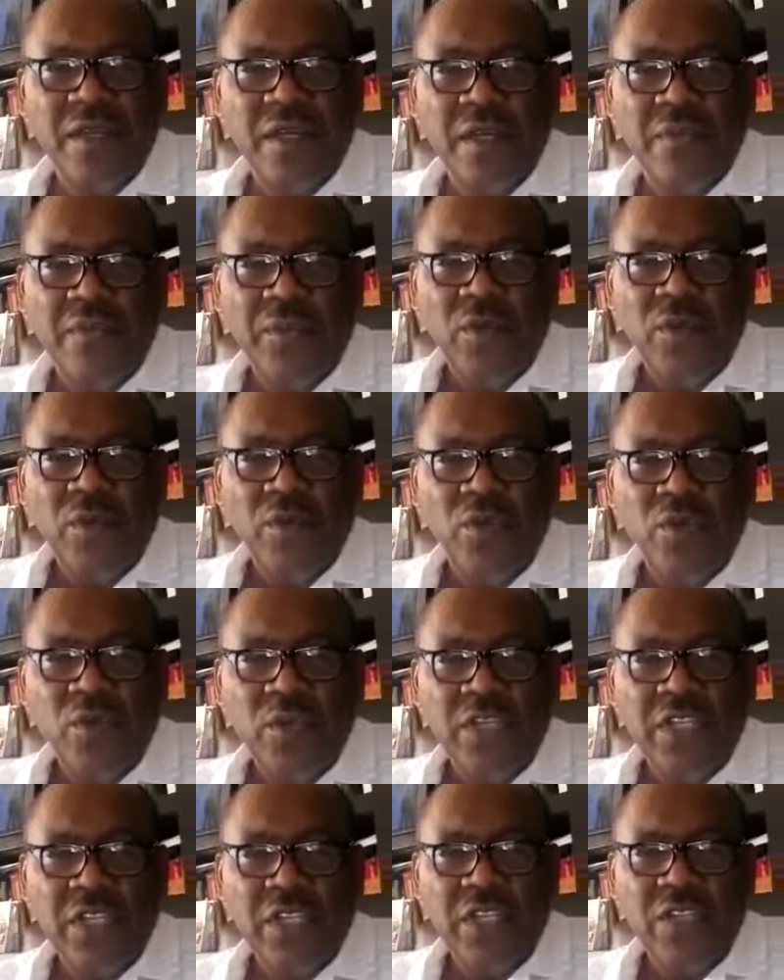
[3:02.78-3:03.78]

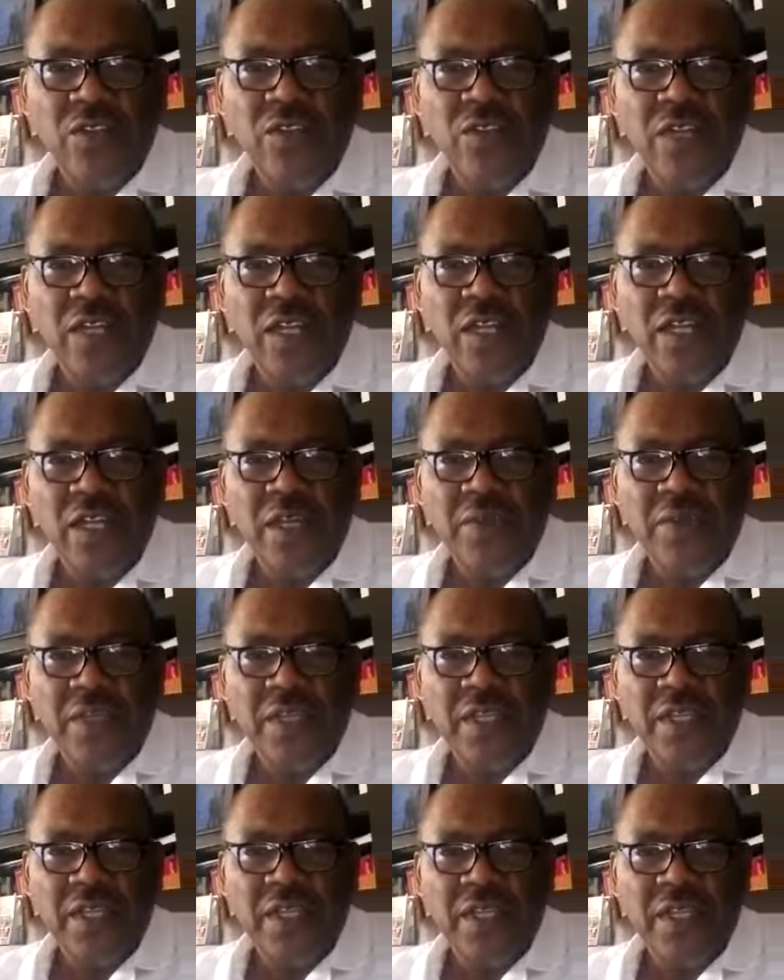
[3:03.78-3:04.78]
pollution going on in a
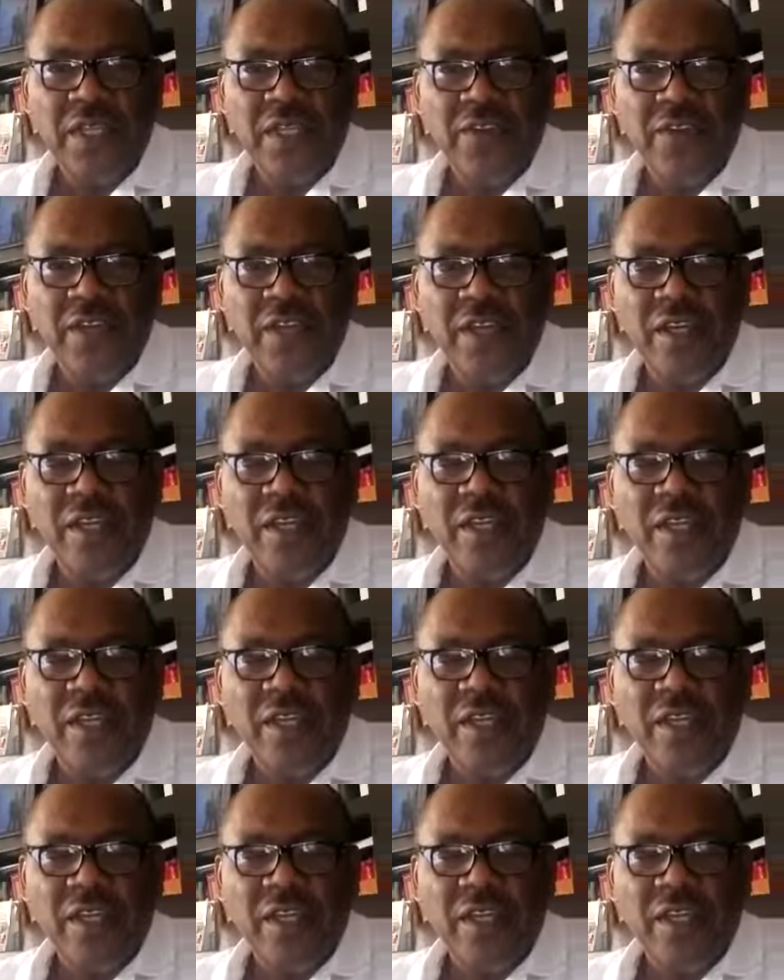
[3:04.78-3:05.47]
particular area.